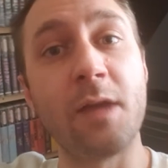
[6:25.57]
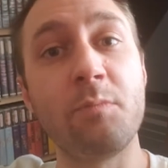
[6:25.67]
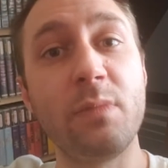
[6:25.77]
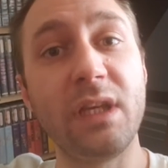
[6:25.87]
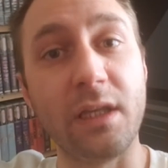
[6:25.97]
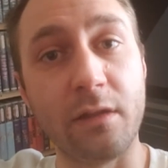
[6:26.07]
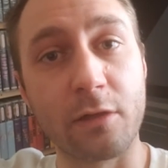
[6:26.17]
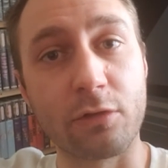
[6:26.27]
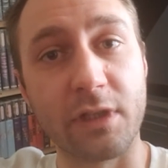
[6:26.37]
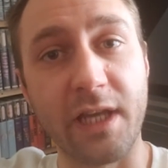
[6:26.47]
and
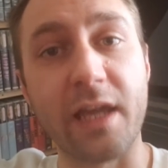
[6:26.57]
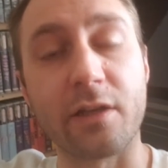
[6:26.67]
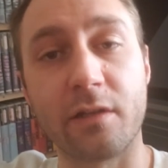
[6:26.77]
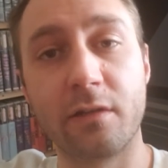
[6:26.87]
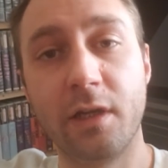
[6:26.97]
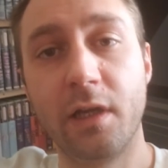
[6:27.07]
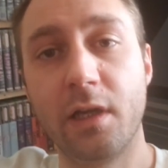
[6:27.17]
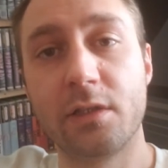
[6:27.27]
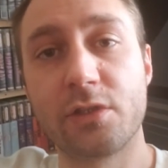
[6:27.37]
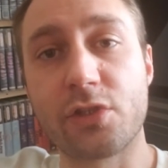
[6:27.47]
me, the creator.
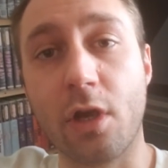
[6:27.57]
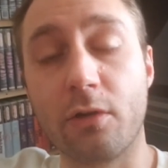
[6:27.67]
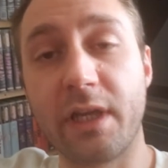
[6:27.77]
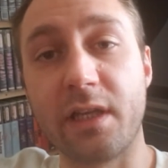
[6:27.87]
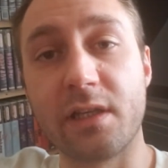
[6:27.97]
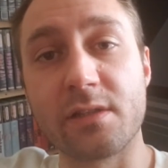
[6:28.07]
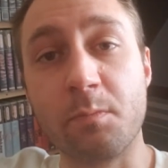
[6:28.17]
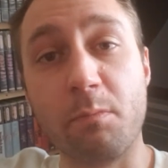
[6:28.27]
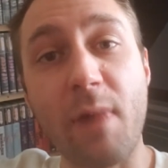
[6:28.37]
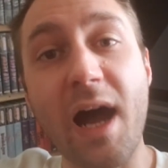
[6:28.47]
So it
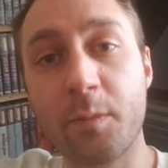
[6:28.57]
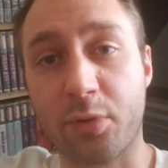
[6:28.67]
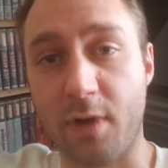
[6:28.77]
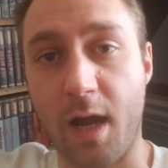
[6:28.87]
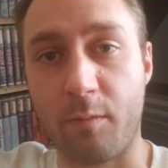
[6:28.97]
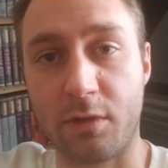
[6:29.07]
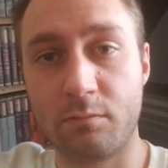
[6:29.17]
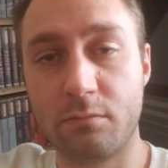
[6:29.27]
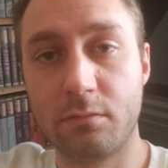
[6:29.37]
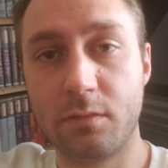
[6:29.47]
is my
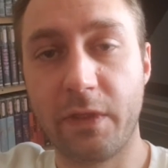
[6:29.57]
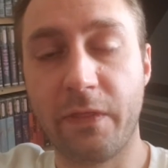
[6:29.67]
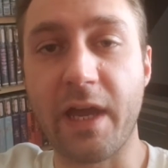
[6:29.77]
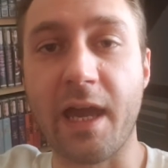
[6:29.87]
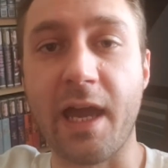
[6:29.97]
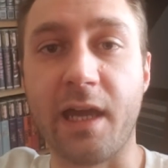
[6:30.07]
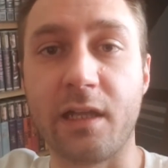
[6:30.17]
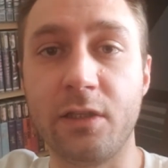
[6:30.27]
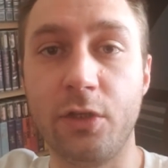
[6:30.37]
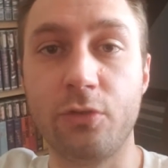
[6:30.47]
problem
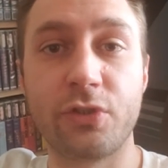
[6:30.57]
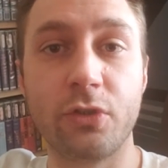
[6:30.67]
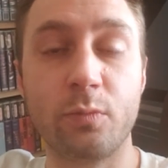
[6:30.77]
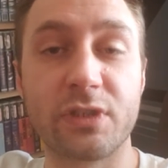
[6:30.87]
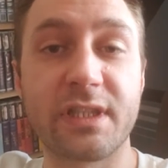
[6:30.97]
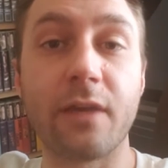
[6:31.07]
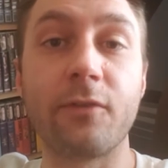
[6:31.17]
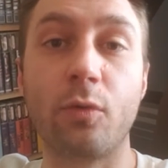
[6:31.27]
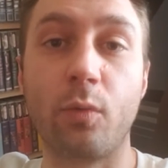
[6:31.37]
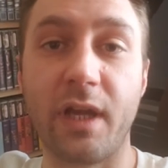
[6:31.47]
that YouTube was
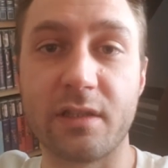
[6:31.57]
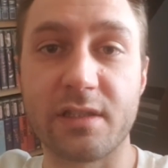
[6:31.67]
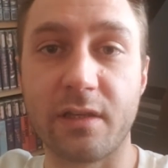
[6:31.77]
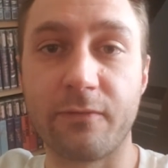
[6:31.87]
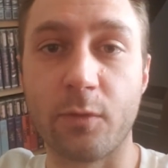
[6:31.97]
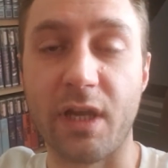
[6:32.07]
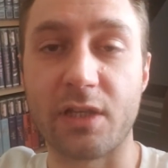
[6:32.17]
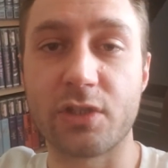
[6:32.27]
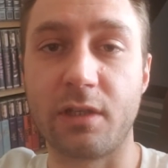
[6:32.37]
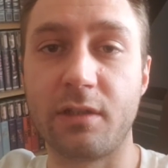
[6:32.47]
giving away this
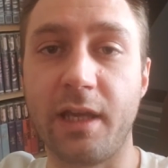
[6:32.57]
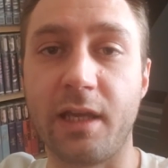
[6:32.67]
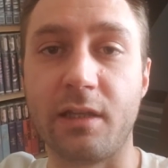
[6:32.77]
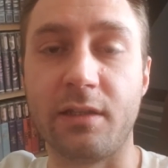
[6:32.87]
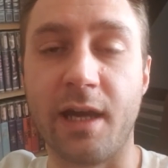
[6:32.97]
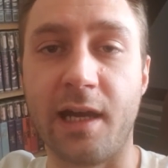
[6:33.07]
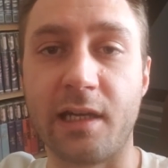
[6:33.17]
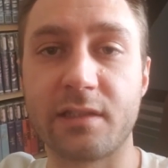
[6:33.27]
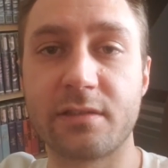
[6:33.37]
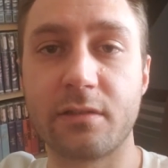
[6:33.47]
information and
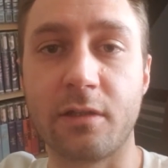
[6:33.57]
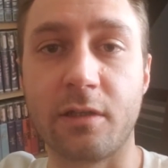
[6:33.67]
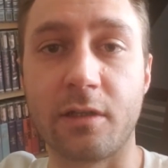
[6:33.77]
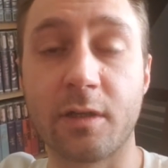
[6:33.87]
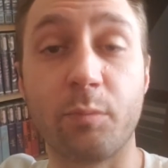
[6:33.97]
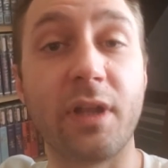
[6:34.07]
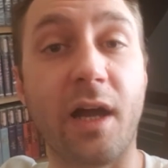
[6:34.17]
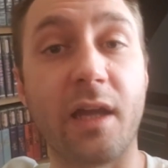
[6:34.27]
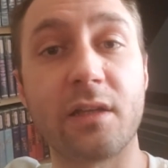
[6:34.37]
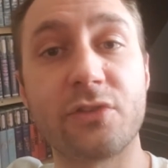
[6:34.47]
not
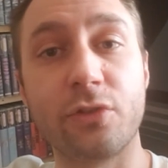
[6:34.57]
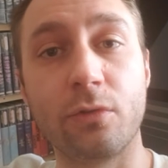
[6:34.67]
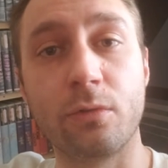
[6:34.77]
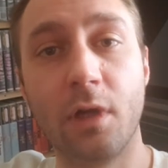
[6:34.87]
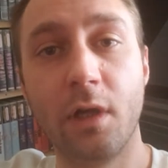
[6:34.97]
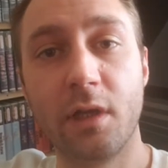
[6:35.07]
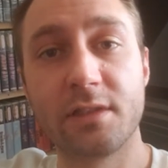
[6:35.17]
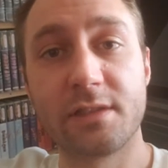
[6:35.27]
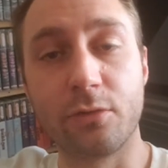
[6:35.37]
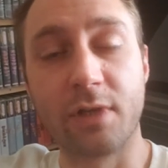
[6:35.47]
complying to
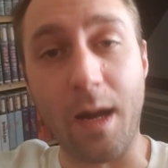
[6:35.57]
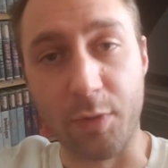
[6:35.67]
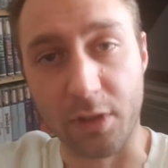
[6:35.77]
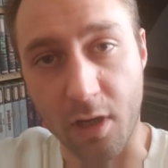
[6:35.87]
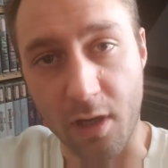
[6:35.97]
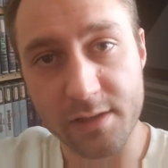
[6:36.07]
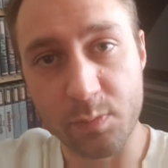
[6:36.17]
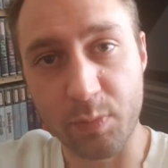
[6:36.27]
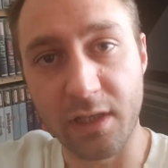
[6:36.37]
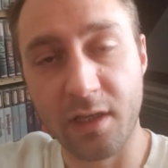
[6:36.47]
COPPA
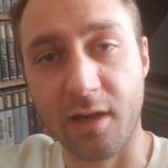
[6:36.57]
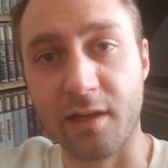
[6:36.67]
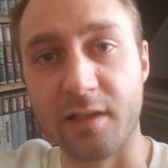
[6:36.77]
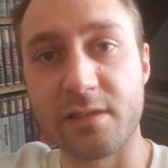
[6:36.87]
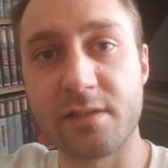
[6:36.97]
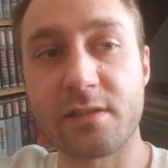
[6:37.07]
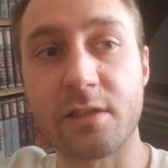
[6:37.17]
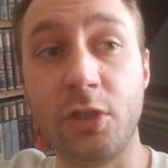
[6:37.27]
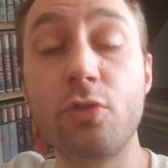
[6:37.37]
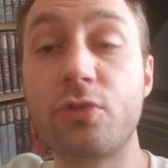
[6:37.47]
laws,
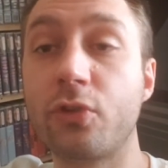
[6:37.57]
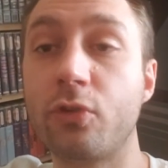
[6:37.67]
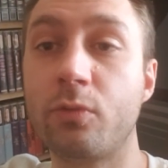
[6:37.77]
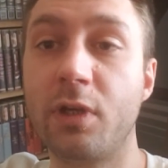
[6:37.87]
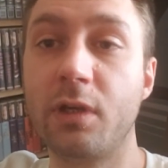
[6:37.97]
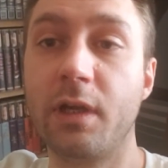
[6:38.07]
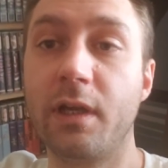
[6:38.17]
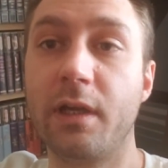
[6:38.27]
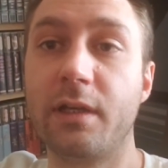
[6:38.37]
because YouTube